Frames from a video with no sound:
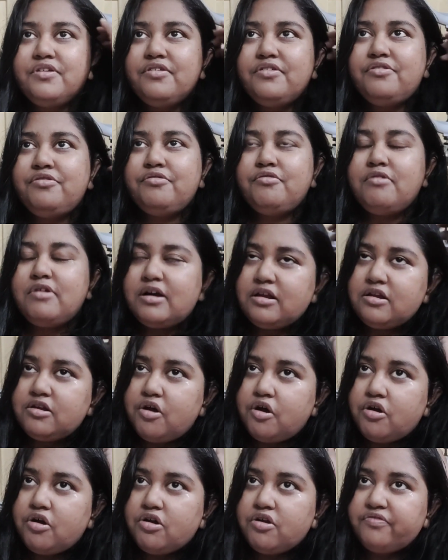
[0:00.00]
So a
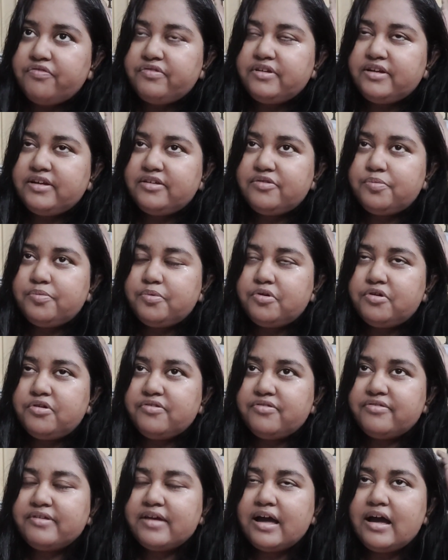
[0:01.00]
lot of these
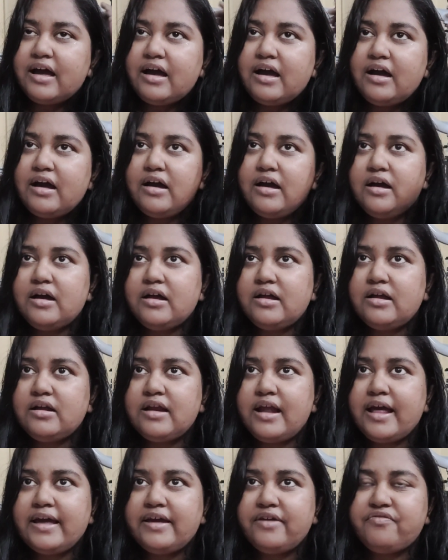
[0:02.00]
books are
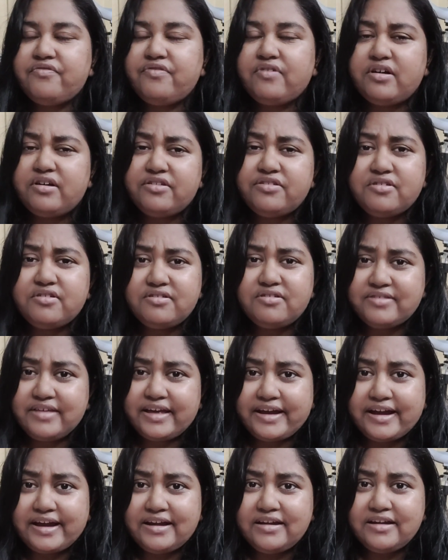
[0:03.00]
like first or
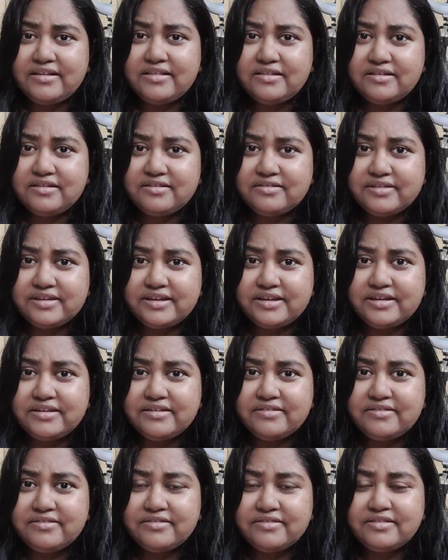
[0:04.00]
second in the
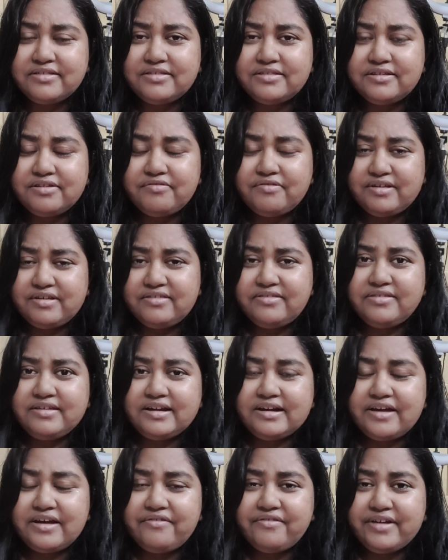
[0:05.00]
series, the ones that
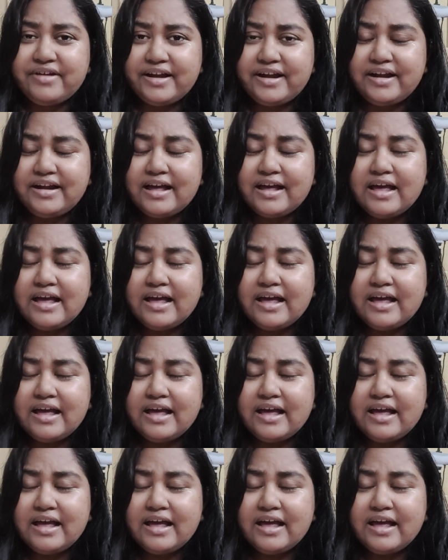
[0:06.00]
I've read.